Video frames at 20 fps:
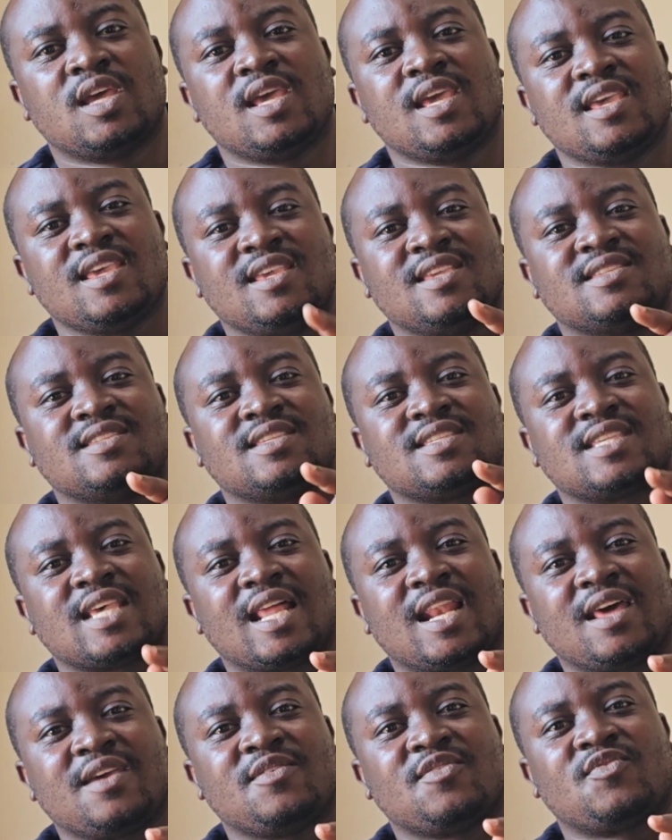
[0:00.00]
is
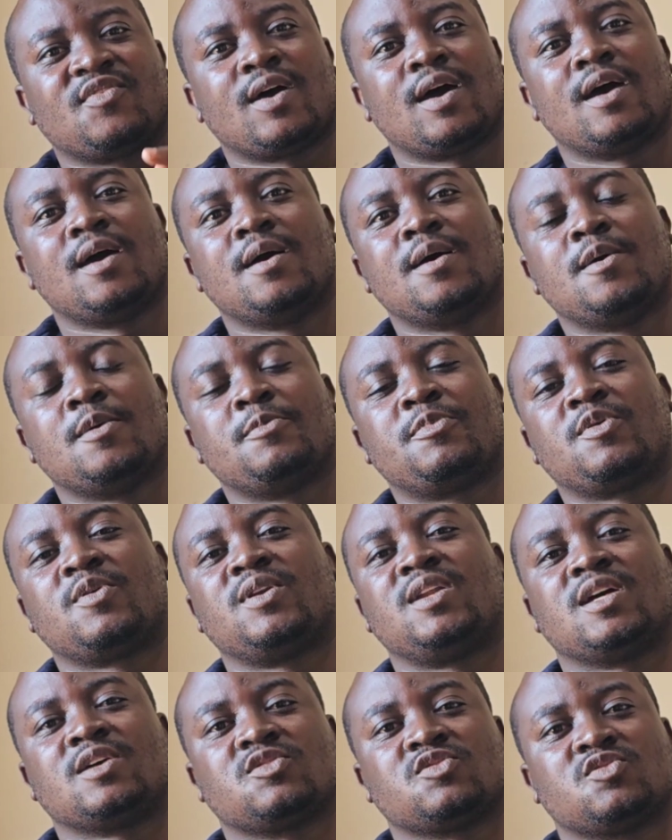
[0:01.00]
saliva
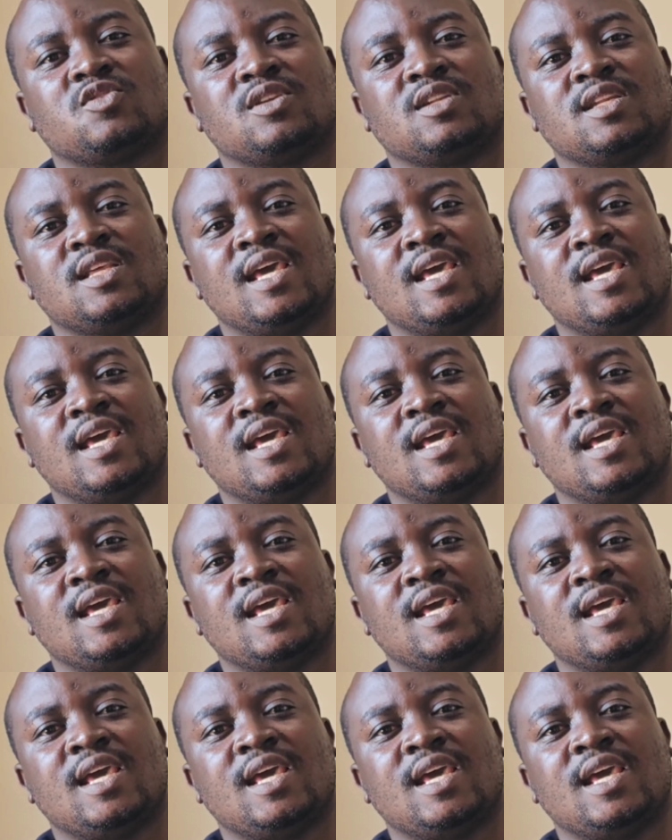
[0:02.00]
production.